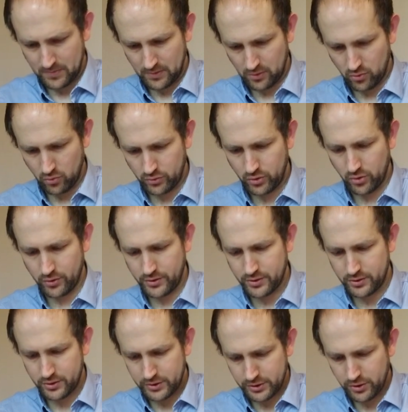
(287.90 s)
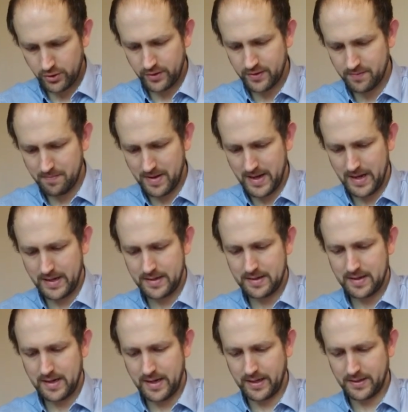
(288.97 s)
The Lord God took the
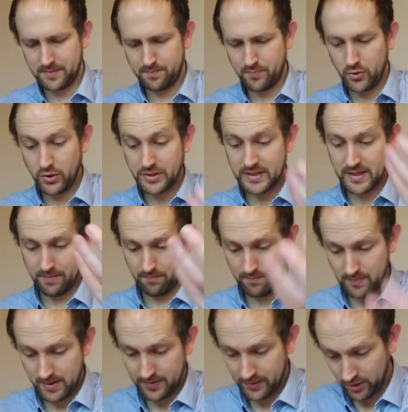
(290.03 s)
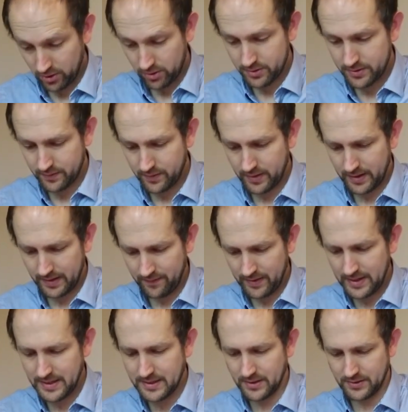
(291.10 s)
man and put him in the Garden of
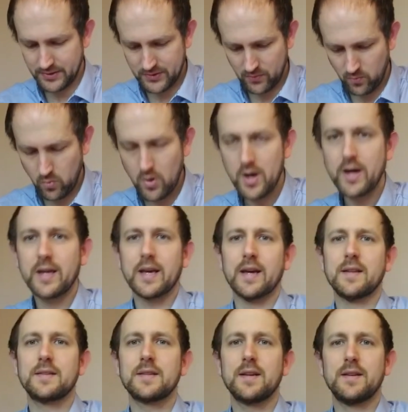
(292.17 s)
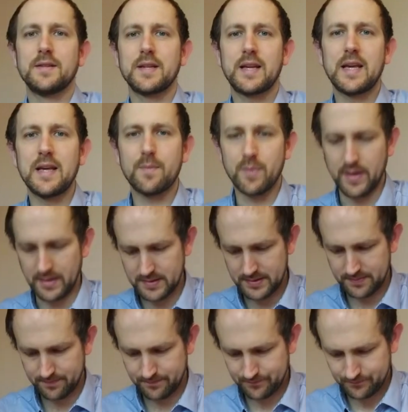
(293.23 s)
Eden to work it and to keep it.